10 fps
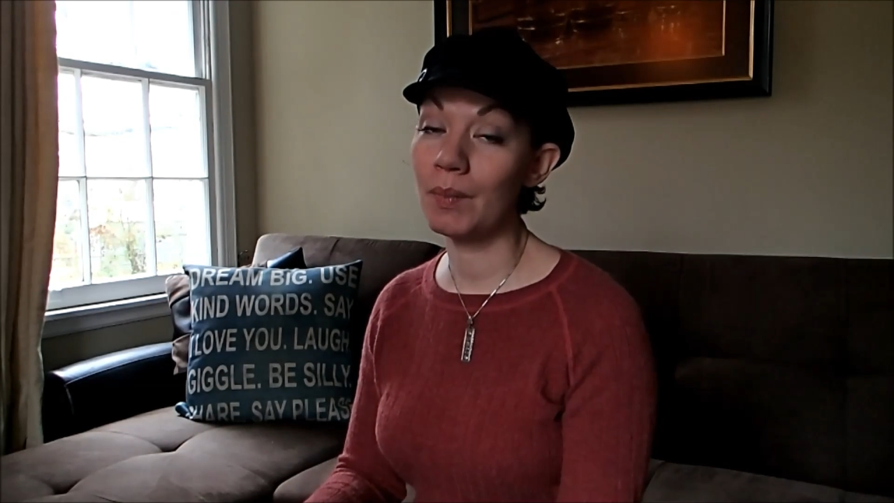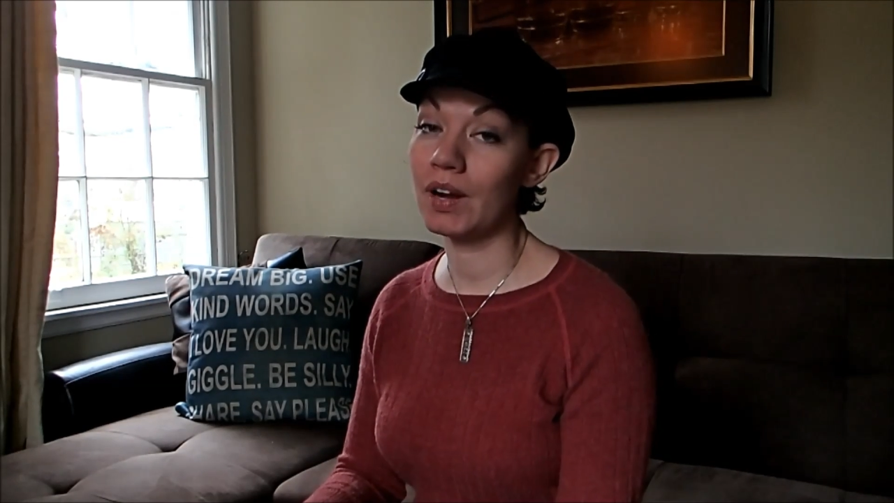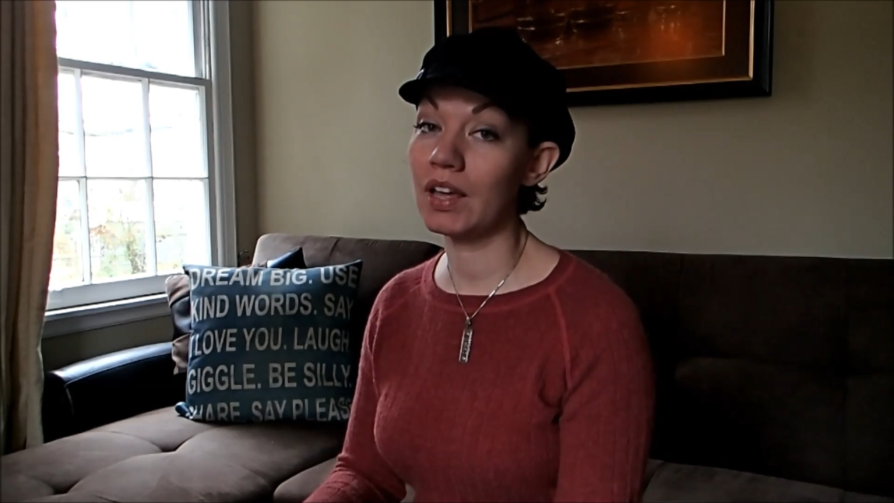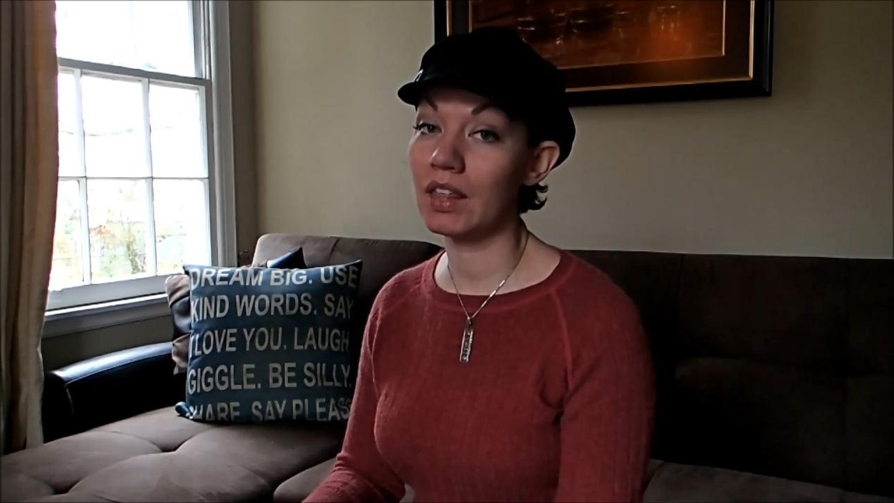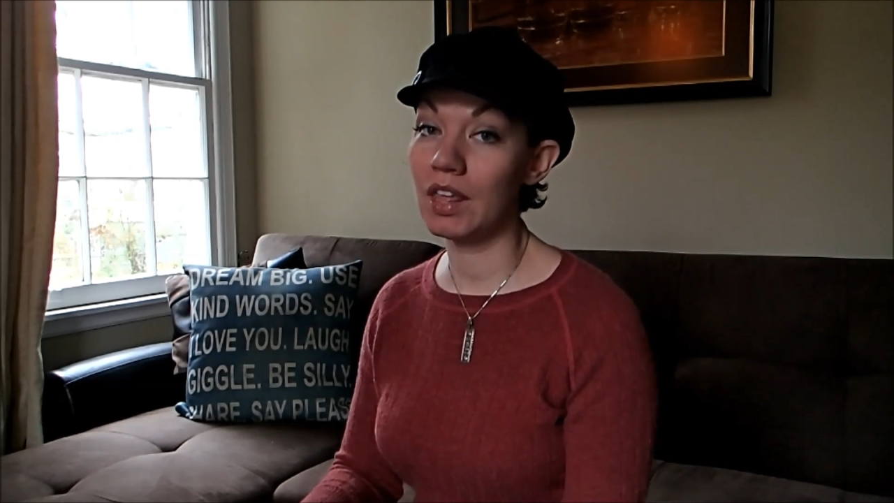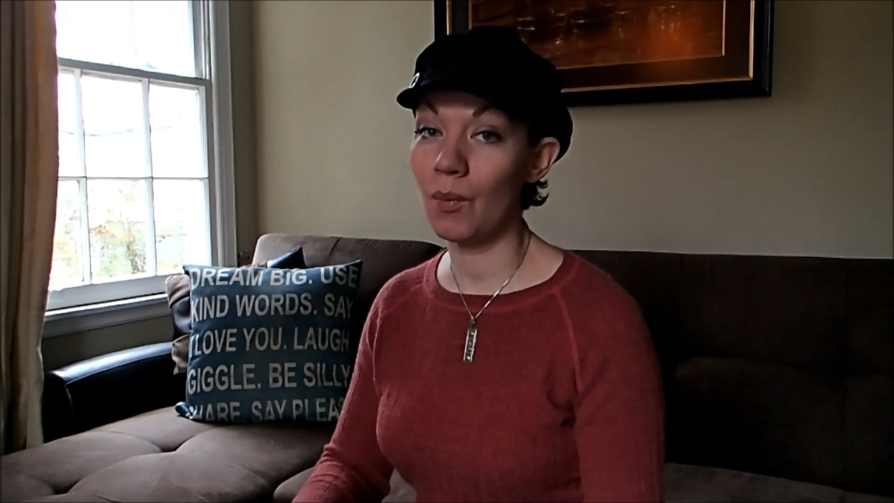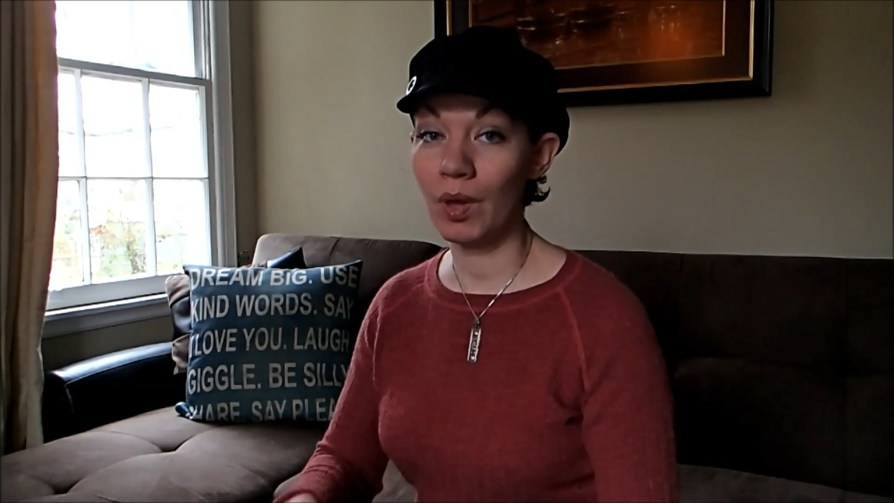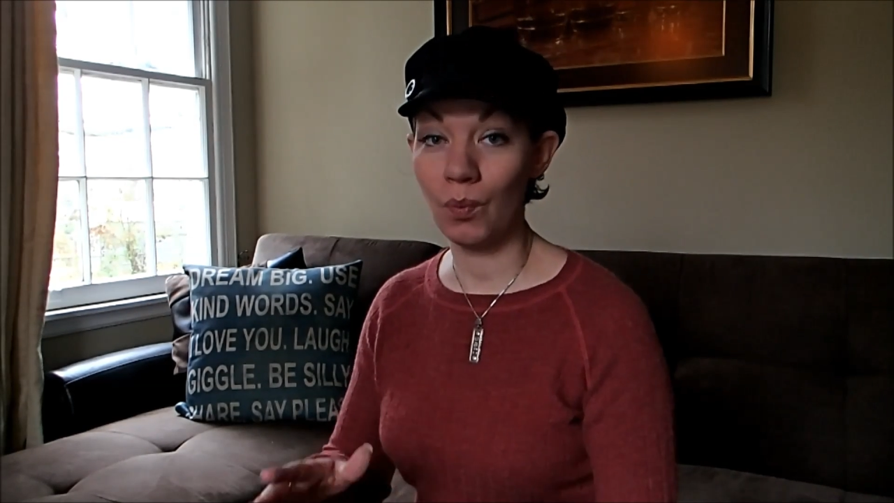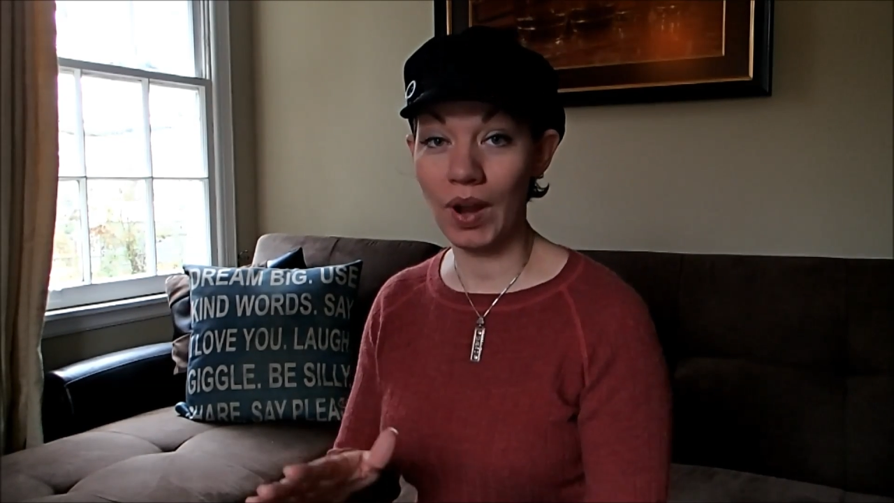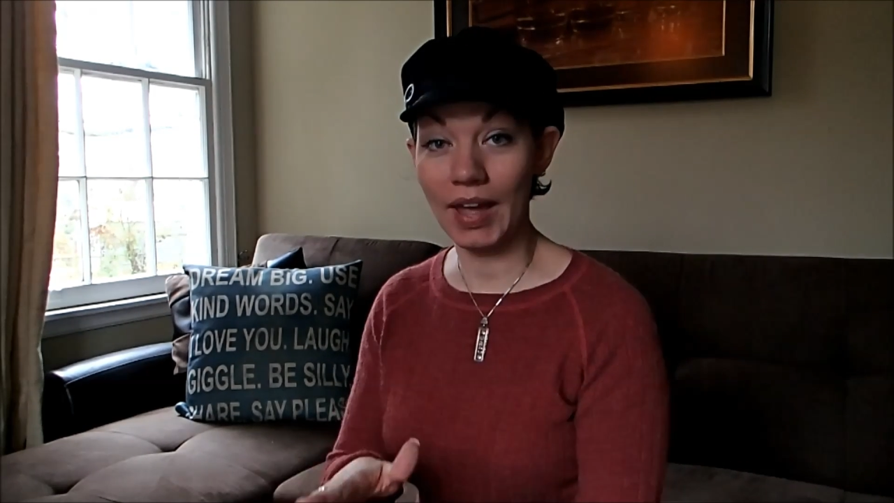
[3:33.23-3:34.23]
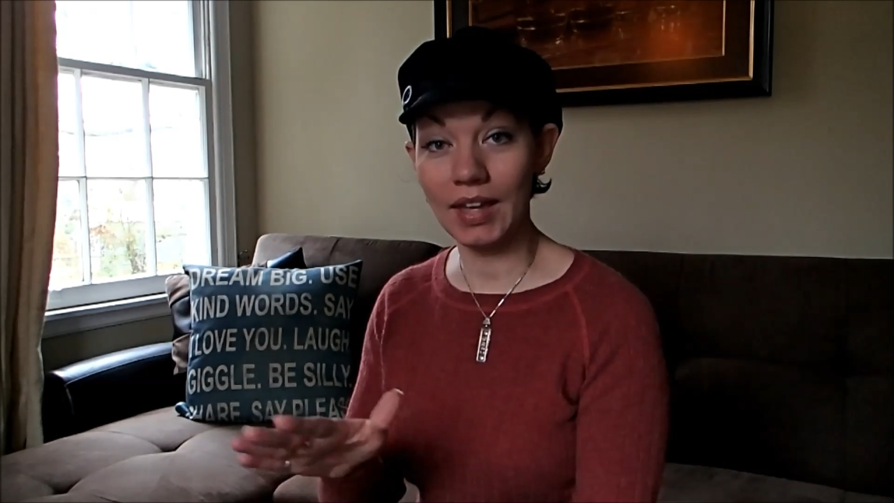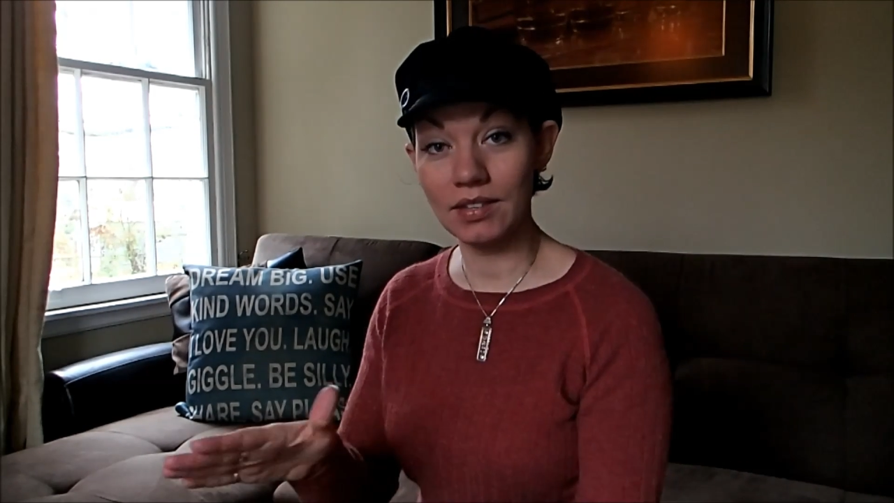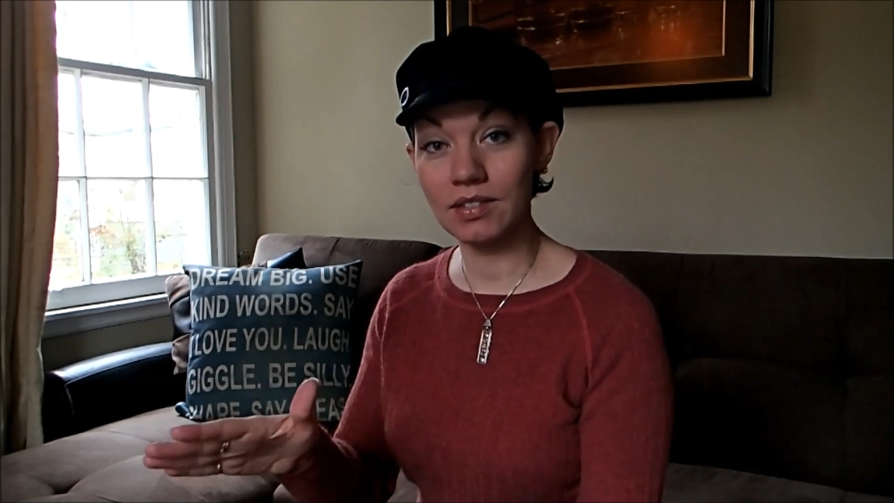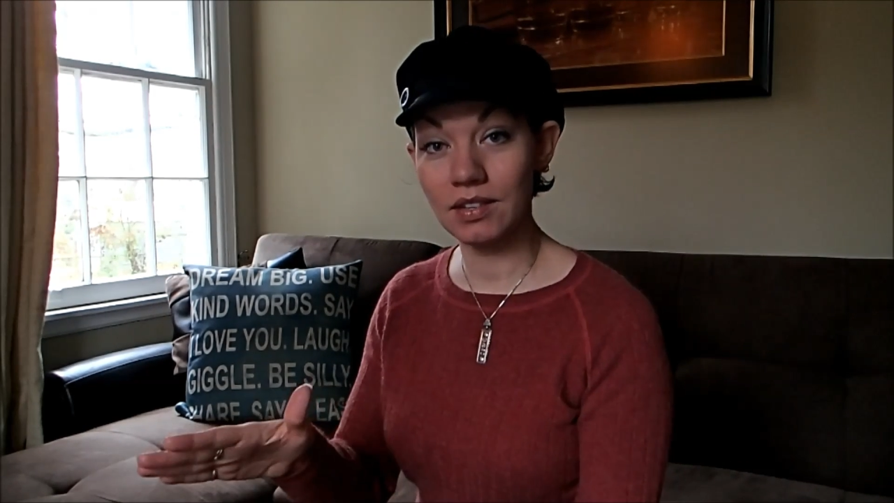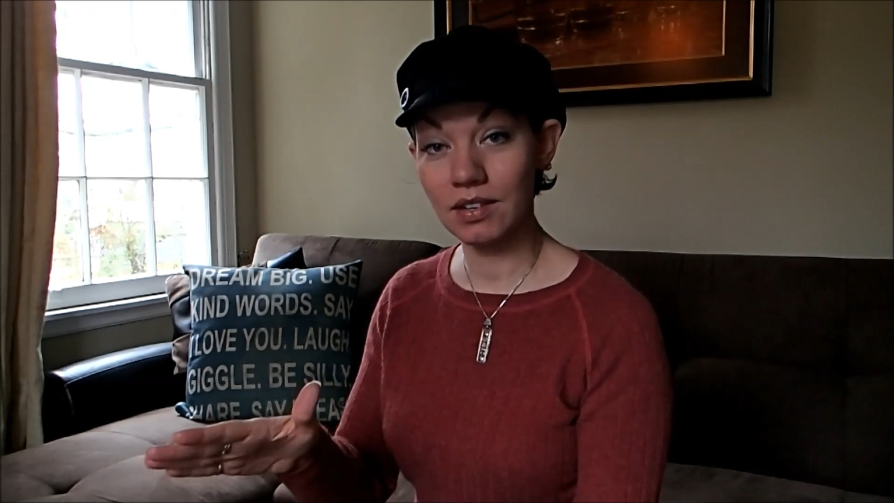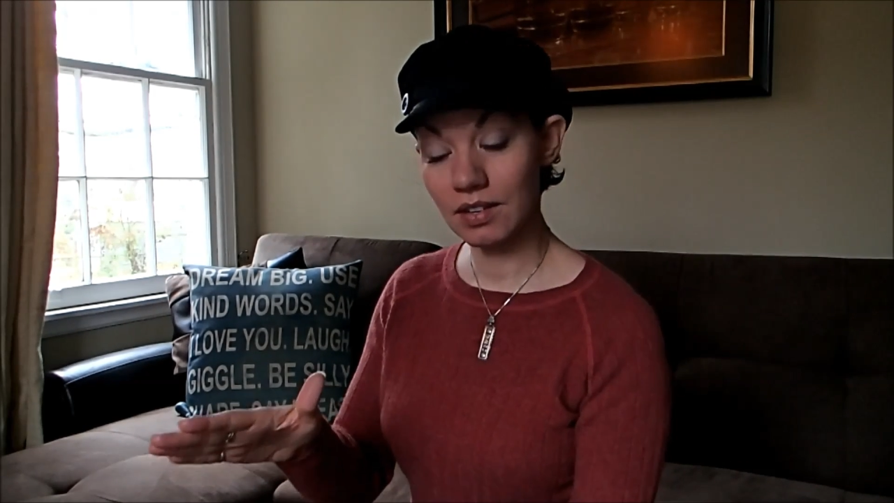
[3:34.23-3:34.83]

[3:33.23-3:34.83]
money that we raised